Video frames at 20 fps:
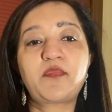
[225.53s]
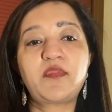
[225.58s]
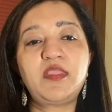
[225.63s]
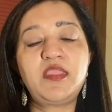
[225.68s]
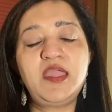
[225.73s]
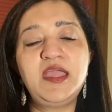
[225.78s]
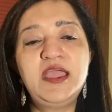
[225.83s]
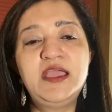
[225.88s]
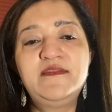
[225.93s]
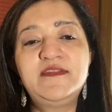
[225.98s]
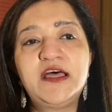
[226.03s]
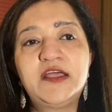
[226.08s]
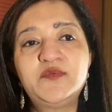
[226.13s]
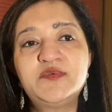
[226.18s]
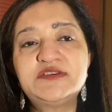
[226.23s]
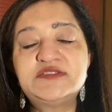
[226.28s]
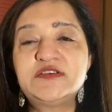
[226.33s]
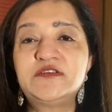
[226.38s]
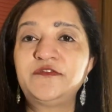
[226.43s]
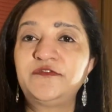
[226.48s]
And that
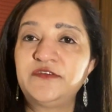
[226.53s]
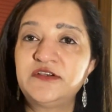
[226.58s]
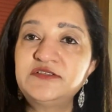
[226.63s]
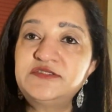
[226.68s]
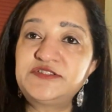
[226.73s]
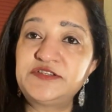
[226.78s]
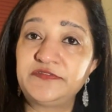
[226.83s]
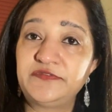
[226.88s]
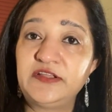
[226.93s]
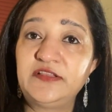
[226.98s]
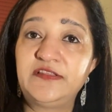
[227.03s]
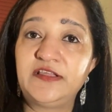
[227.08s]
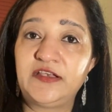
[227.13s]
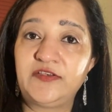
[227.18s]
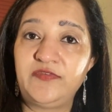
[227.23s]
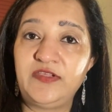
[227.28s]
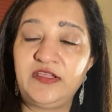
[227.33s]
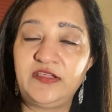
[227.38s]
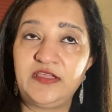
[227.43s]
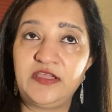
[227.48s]
was our first event that we
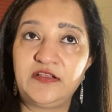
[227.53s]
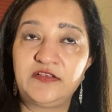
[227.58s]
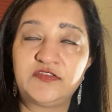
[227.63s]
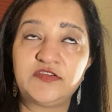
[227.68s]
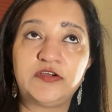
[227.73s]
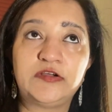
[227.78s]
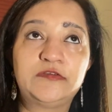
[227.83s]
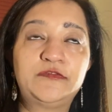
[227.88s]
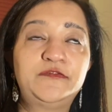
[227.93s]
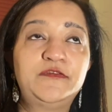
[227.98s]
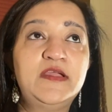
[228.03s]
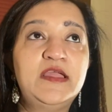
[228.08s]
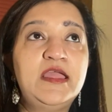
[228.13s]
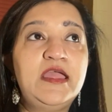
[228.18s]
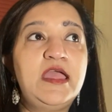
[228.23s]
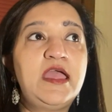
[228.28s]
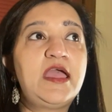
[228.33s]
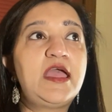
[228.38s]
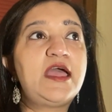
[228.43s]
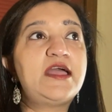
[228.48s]
kicked off.
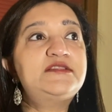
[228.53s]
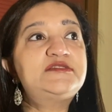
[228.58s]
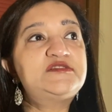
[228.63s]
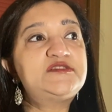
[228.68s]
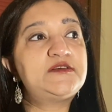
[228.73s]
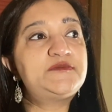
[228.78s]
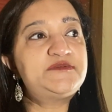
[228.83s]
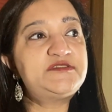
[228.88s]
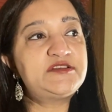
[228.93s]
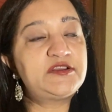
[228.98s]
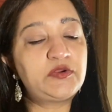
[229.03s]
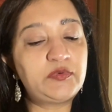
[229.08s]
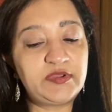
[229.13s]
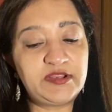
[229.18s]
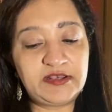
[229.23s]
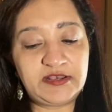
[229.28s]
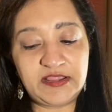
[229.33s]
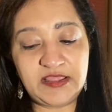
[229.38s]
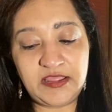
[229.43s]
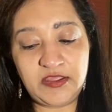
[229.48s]
And
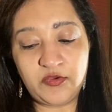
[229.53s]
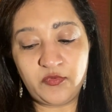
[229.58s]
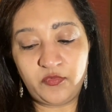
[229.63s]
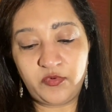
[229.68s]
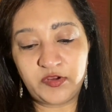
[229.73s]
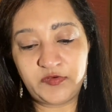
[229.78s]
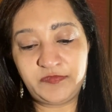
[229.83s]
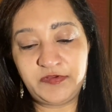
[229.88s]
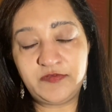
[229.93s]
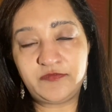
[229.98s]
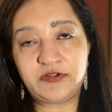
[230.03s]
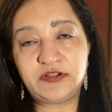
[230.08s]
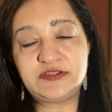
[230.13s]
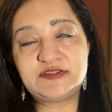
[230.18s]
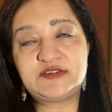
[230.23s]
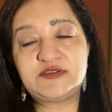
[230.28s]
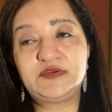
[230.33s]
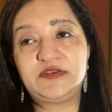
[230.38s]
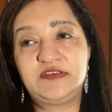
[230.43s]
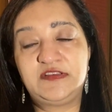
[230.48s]
subsequently, what we've
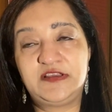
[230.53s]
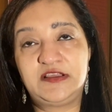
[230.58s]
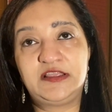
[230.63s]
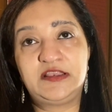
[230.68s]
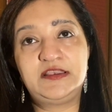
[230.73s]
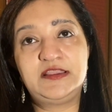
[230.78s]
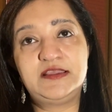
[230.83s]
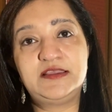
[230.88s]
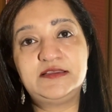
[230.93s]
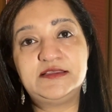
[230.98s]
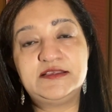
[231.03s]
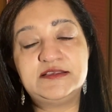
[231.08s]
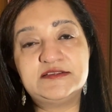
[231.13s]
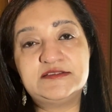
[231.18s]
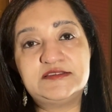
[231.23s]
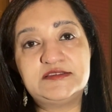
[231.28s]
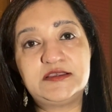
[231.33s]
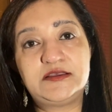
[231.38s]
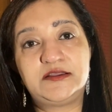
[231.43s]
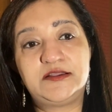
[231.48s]
also done
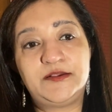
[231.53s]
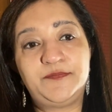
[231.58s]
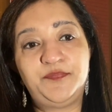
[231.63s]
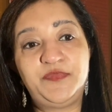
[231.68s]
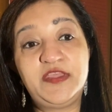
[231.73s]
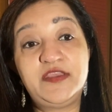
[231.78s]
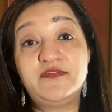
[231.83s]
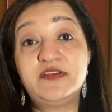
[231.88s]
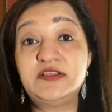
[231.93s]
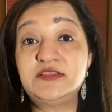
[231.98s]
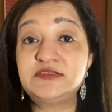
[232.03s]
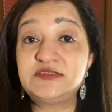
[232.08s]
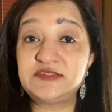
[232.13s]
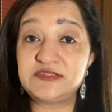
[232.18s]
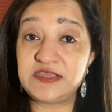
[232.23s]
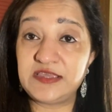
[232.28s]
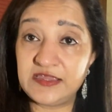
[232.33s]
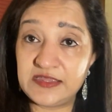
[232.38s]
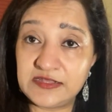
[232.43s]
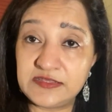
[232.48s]
is events
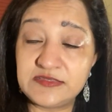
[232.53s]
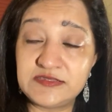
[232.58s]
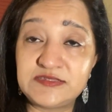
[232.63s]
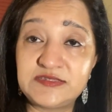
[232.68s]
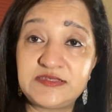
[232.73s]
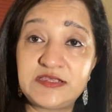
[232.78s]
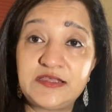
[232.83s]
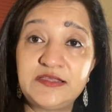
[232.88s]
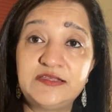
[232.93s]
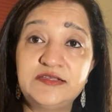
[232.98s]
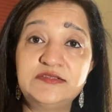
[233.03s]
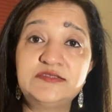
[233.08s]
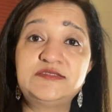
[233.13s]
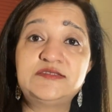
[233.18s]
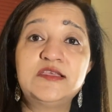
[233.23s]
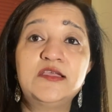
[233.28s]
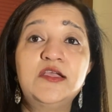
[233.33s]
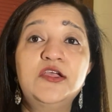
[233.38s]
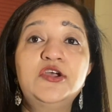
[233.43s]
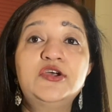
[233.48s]
in science.
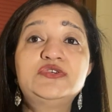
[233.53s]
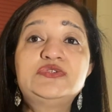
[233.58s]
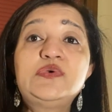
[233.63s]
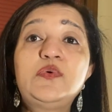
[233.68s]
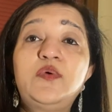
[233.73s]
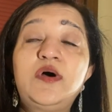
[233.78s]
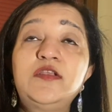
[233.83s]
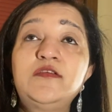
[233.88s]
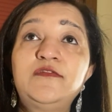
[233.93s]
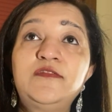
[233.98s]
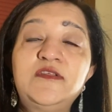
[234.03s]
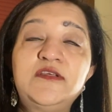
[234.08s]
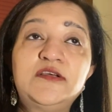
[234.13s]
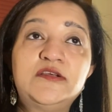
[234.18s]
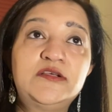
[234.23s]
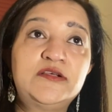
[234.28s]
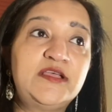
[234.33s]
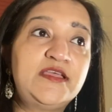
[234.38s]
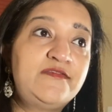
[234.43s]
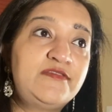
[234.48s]
So, one of
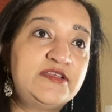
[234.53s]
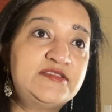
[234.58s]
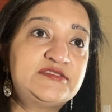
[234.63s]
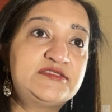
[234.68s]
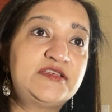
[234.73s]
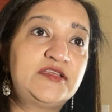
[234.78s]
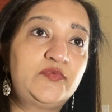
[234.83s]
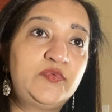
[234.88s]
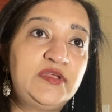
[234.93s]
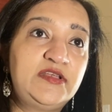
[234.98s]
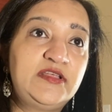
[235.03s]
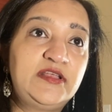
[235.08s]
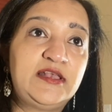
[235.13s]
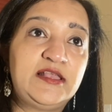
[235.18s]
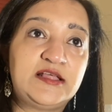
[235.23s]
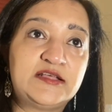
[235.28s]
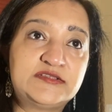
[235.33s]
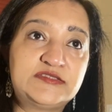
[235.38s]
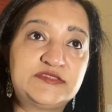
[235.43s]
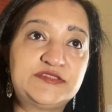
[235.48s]
the events that we did
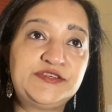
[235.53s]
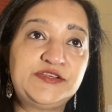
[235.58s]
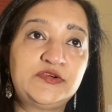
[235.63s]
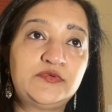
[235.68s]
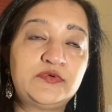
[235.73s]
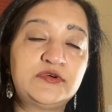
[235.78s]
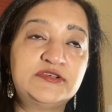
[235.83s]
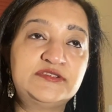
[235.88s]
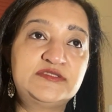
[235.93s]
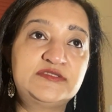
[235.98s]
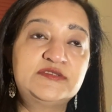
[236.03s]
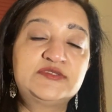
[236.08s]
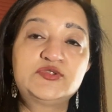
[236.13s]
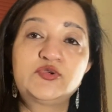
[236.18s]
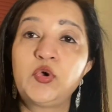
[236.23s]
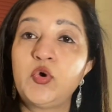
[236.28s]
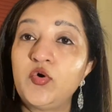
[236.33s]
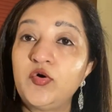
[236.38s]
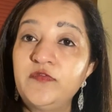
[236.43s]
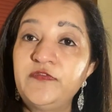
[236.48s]
last year was this
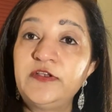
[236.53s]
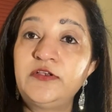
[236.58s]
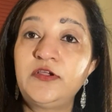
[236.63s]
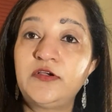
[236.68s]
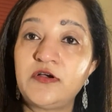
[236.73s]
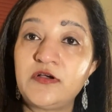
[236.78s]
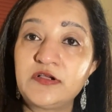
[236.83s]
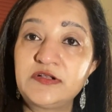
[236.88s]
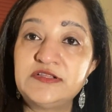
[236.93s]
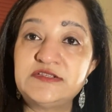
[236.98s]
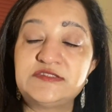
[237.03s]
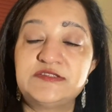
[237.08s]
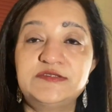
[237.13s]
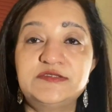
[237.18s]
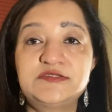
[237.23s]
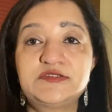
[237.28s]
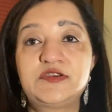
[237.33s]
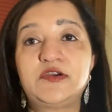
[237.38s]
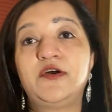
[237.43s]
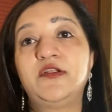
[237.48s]
COVID Cognizance
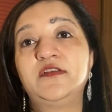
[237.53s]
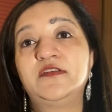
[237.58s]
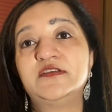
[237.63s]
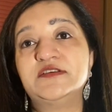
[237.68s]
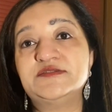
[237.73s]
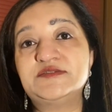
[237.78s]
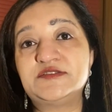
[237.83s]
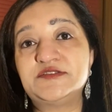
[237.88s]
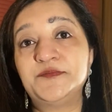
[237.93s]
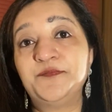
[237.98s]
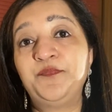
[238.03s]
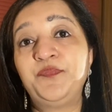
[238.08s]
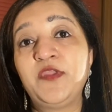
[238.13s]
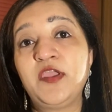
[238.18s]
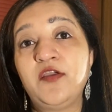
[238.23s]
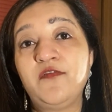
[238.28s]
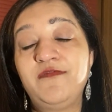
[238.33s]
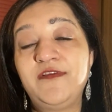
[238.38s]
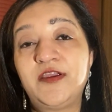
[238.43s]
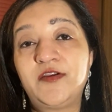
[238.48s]
Contest,
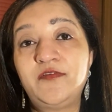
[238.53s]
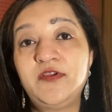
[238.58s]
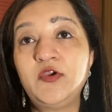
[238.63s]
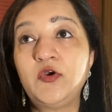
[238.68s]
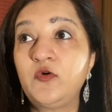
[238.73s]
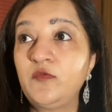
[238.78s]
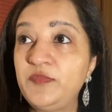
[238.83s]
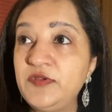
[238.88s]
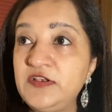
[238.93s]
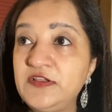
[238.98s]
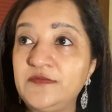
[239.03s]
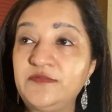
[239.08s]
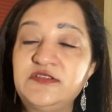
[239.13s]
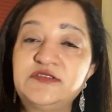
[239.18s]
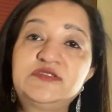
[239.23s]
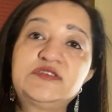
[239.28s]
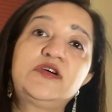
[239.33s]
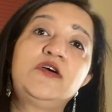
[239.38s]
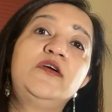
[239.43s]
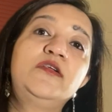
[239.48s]
where we opened up this
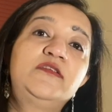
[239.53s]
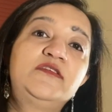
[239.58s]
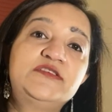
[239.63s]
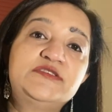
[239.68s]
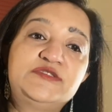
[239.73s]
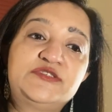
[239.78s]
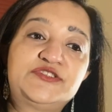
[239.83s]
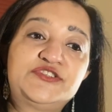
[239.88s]
contest